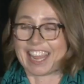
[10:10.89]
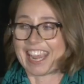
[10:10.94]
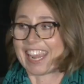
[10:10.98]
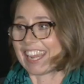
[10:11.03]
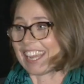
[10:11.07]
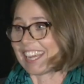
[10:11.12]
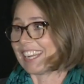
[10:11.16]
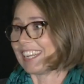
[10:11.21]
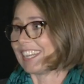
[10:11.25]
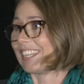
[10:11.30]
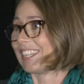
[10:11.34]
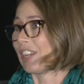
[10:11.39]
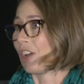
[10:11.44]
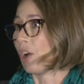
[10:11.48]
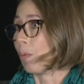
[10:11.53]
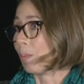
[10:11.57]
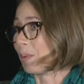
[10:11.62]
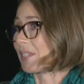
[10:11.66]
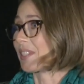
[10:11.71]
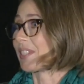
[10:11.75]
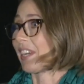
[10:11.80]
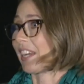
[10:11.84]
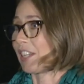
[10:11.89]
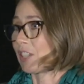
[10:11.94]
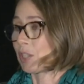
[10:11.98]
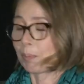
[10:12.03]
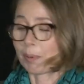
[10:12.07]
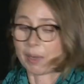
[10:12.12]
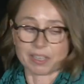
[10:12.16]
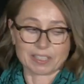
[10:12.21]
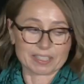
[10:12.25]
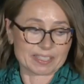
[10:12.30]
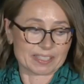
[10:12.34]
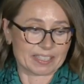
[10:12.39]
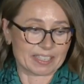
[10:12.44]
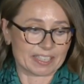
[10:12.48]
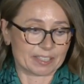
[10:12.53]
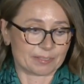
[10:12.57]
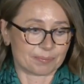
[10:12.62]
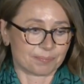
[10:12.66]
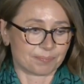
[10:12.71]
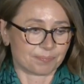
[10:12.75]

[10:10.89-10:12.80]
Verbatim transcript: and open science policy.